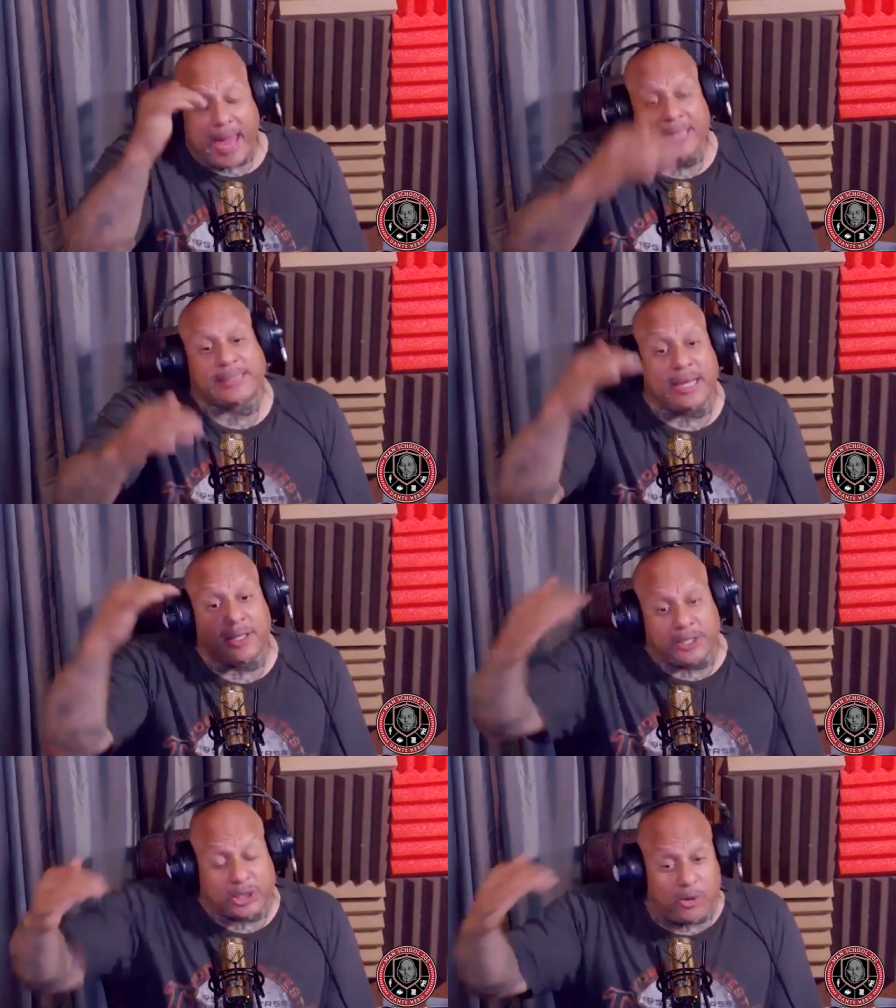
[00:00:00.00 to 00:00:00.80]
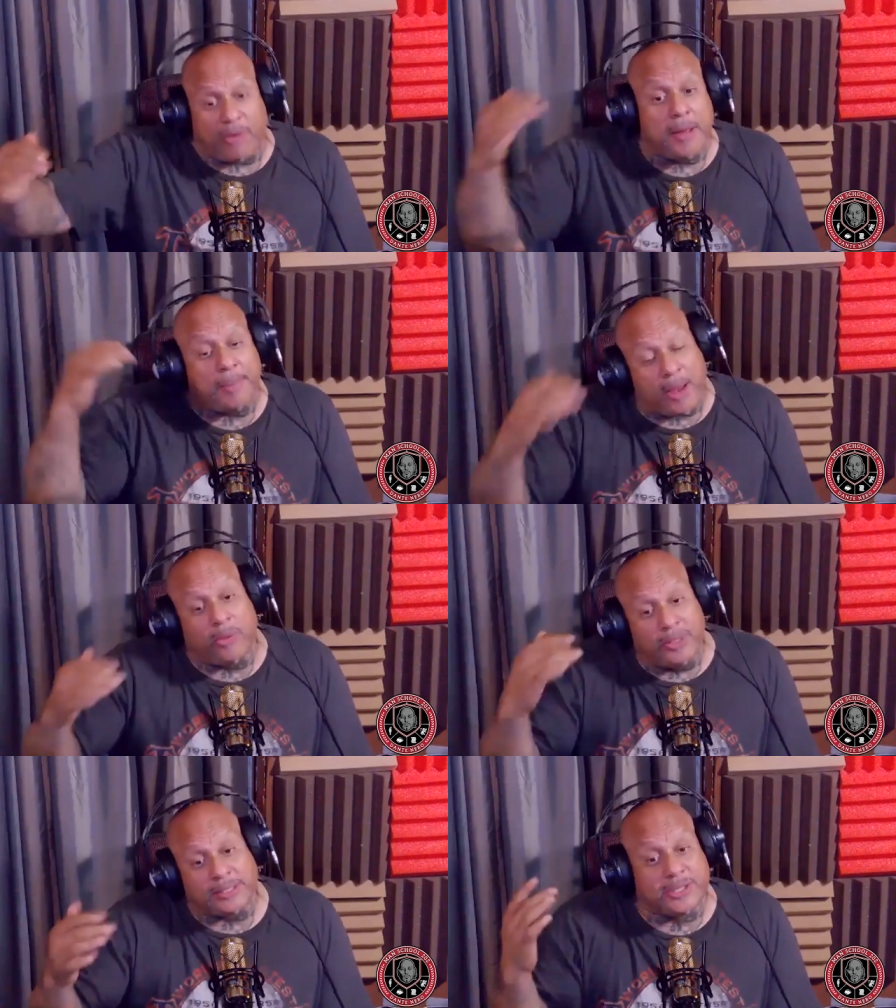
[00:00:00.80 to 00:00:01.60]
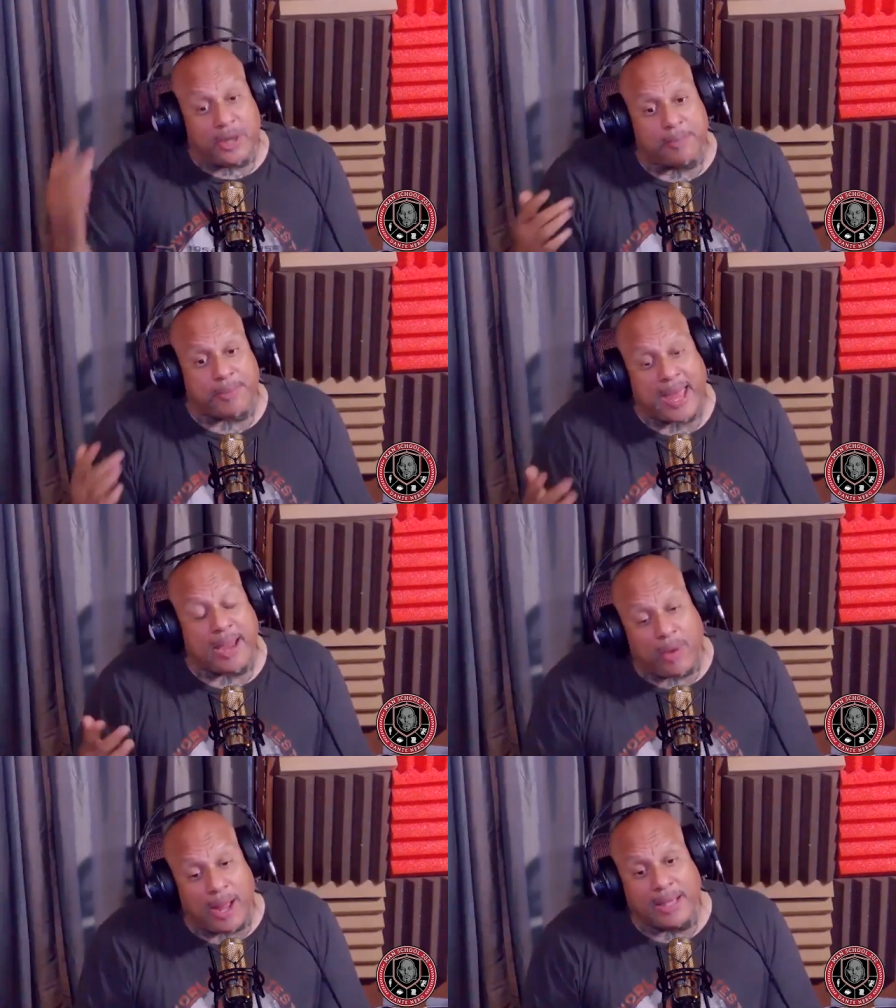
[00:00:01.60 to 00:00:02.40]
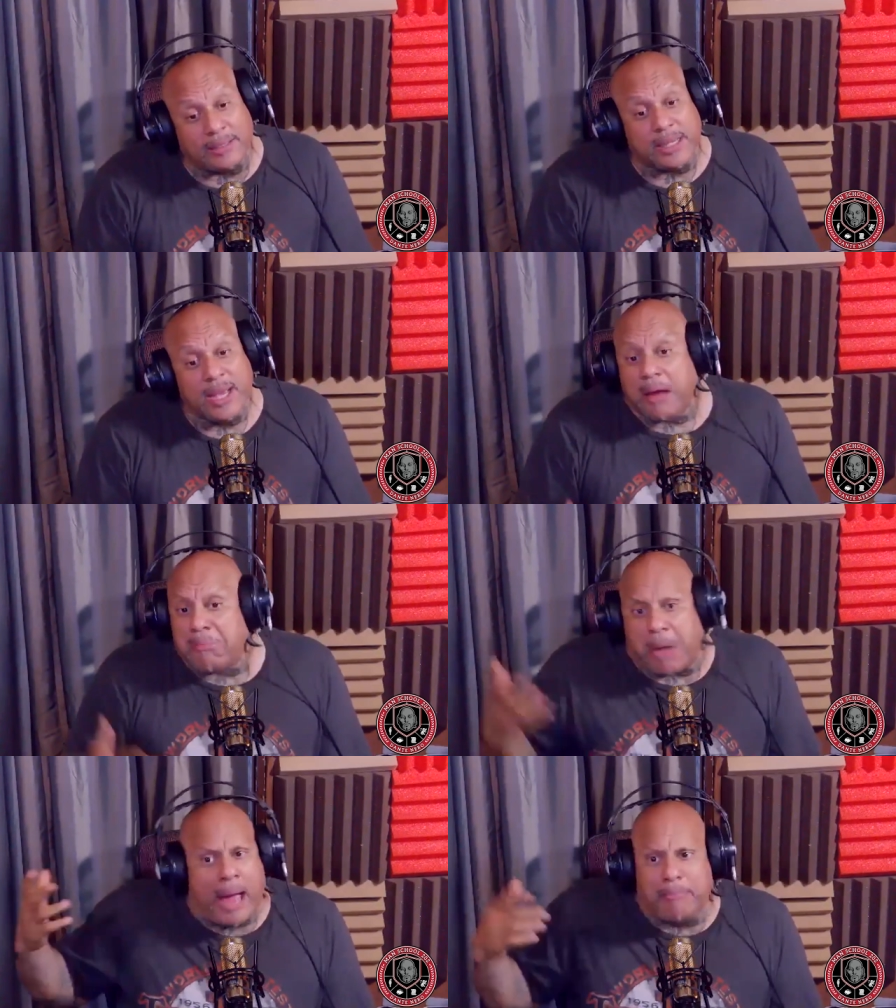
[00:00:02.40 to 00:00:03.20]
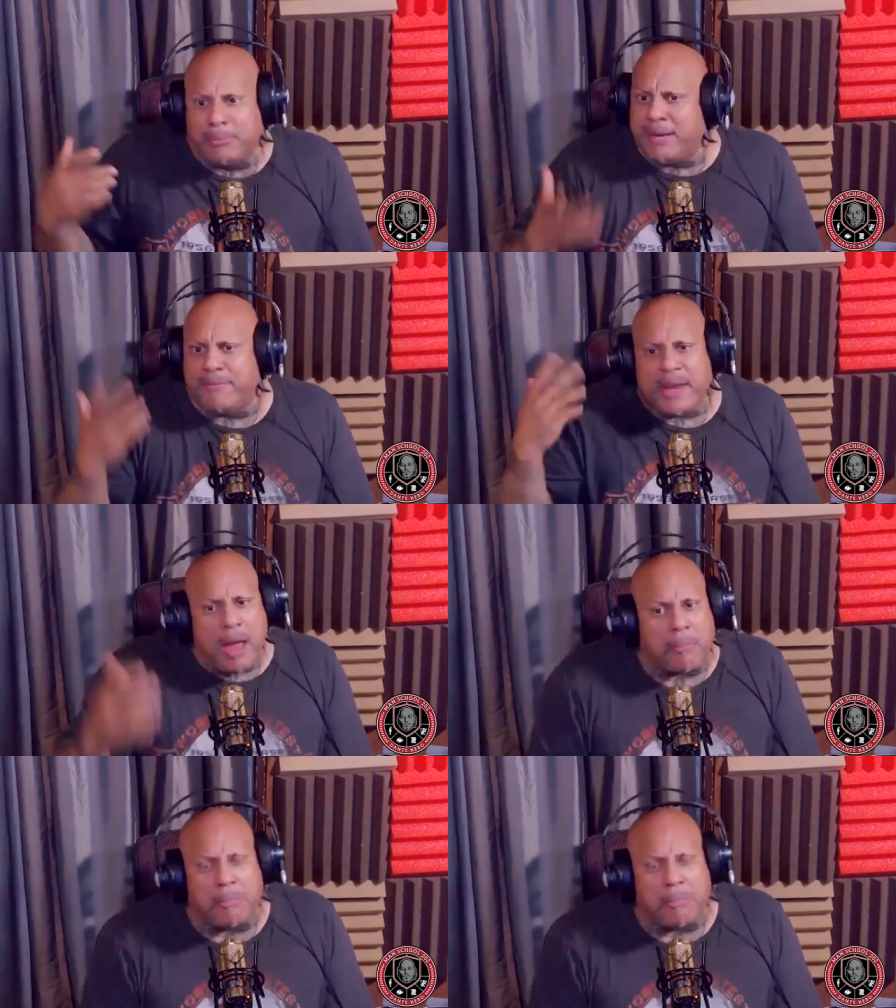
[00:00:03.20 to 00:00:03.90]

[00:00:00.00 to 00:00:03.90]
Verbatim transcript: and tell the story about who this dirtbag was, leave it up.